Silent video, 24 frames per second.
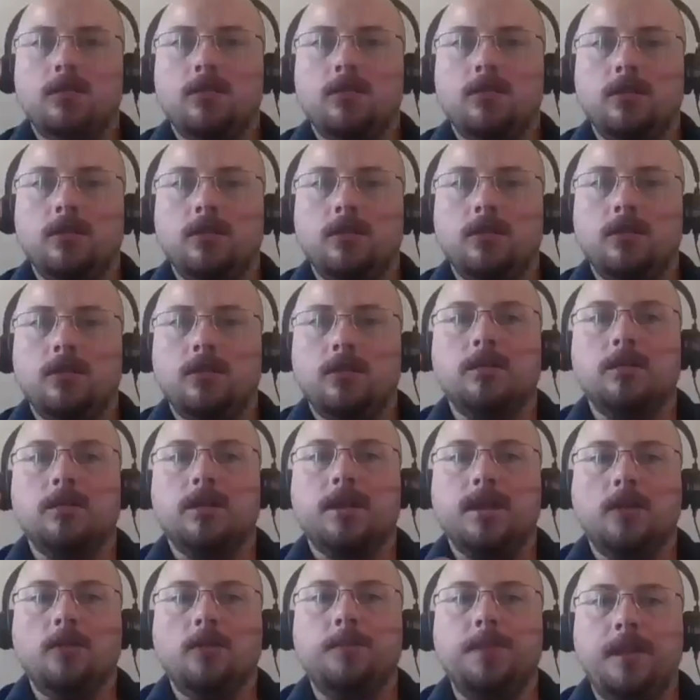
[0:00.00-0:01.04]
You don't
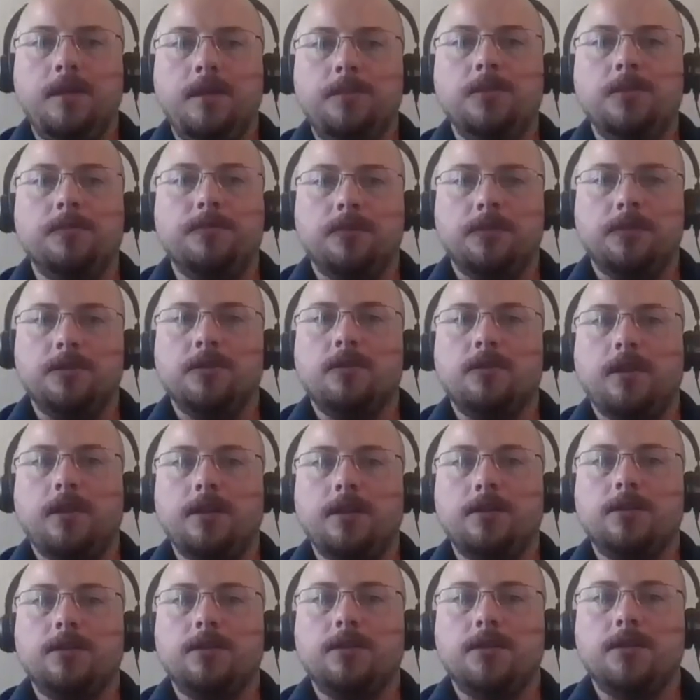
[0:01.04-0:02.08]
kill people for the greater
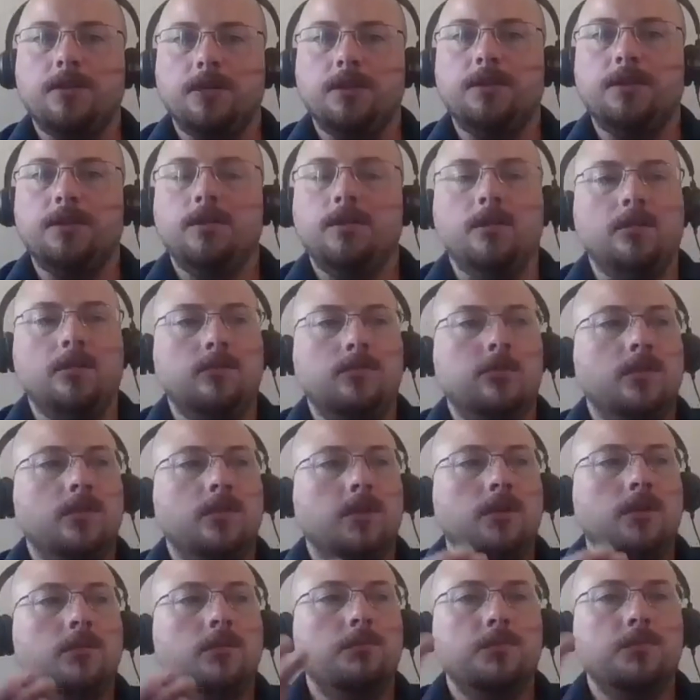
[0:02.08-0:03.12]
good. You don't
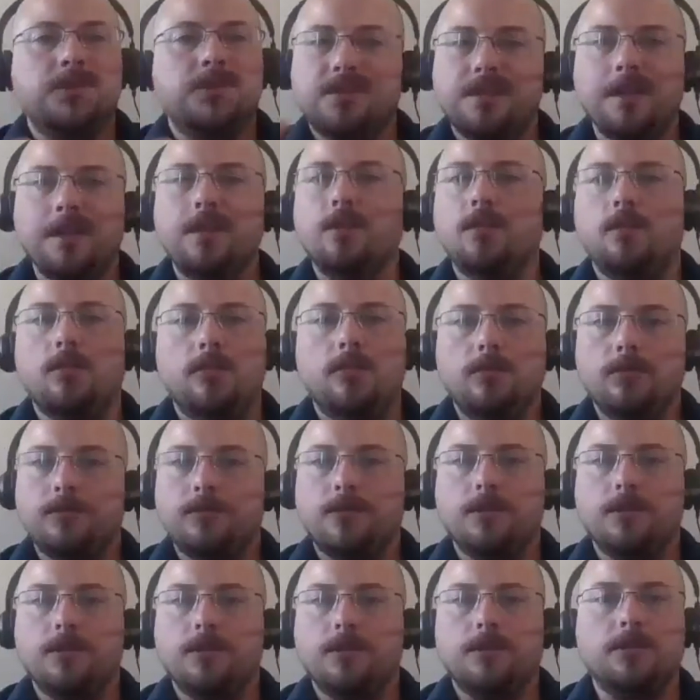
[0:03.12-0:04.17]
steal for
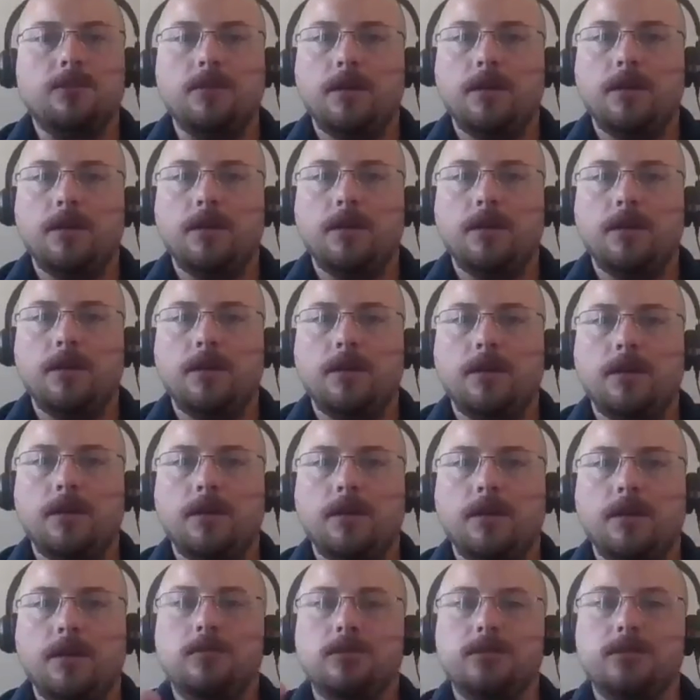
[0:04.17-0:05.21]
the greater good. Like there
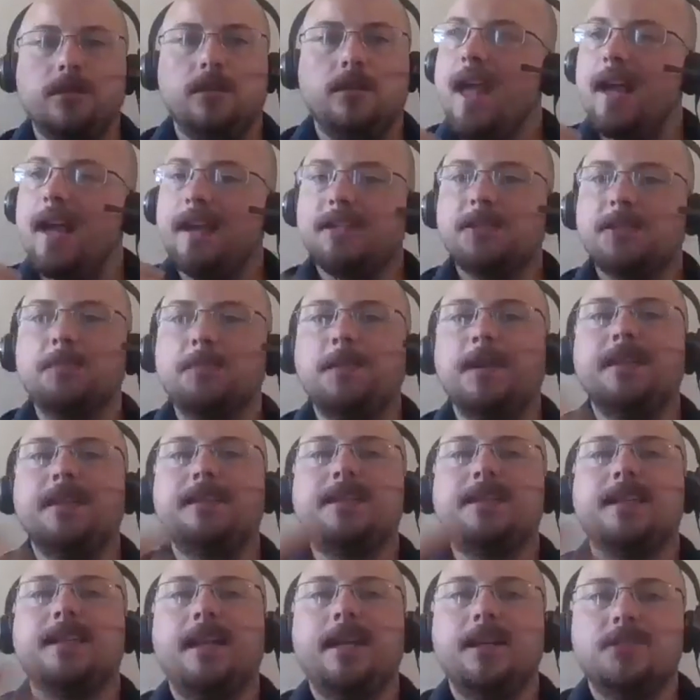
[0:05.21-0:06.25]
was a
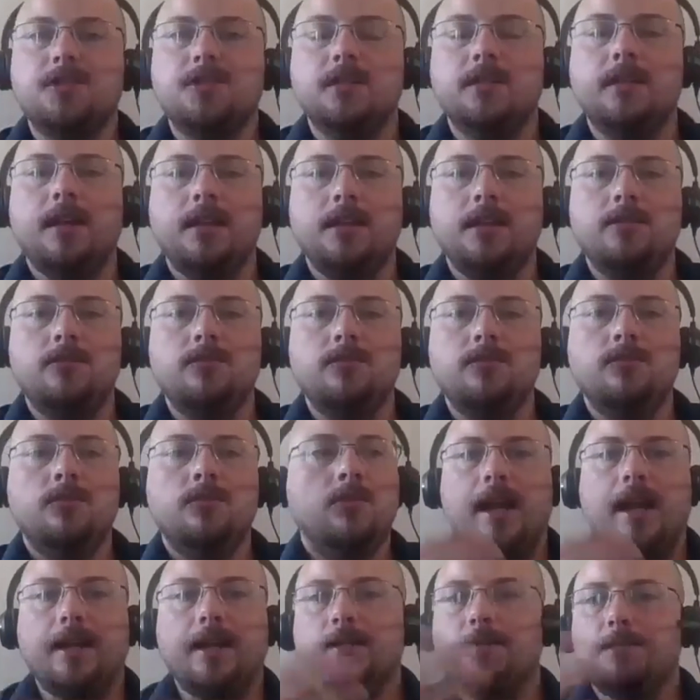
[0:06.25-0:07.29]
expectation that you
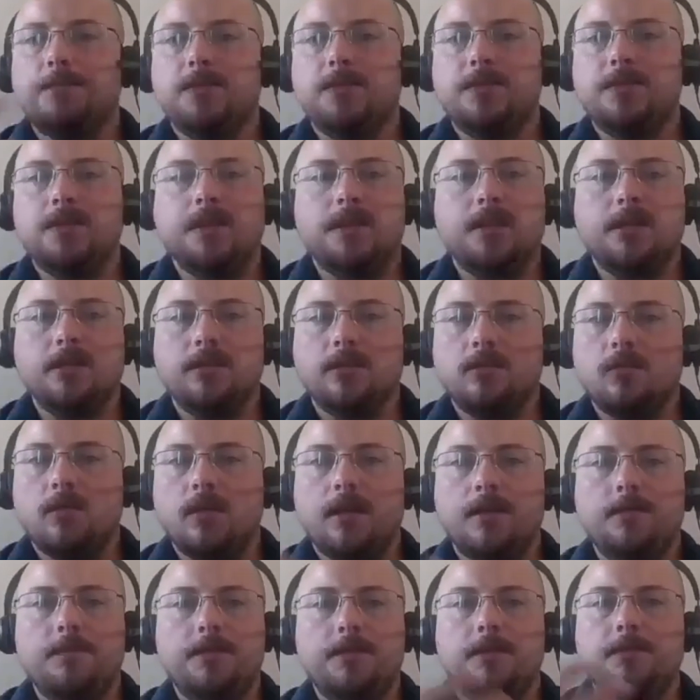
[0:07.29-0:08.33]
act a particular
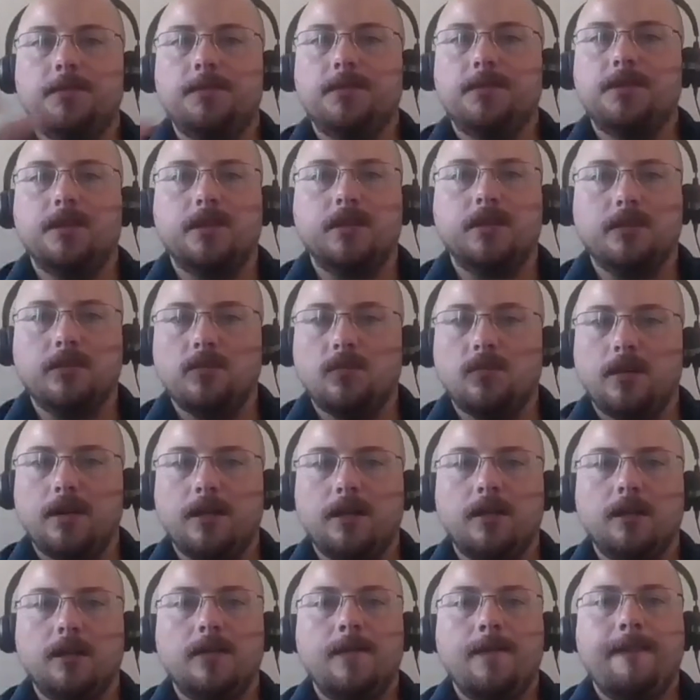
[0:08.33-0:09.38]
way, be a particular
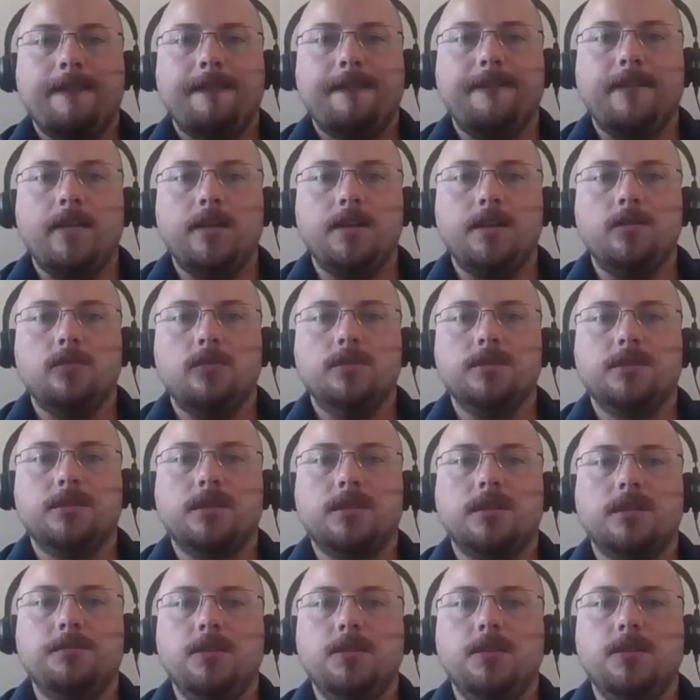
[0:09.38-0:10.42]
way, and it was
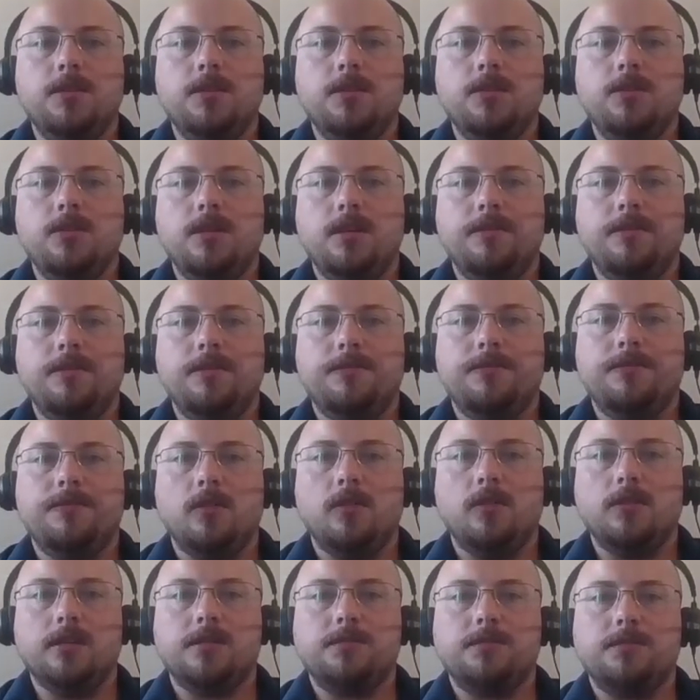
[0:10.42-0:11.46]
community
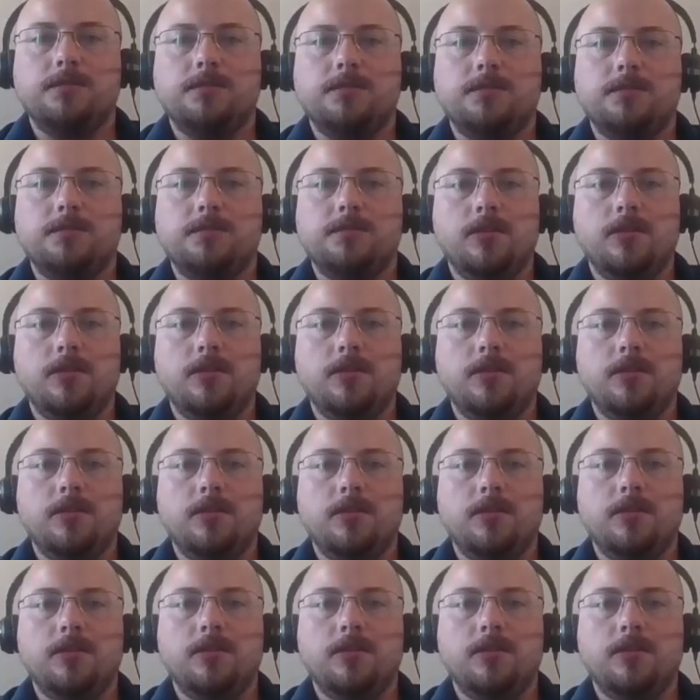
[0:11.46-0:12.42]
focused primarily,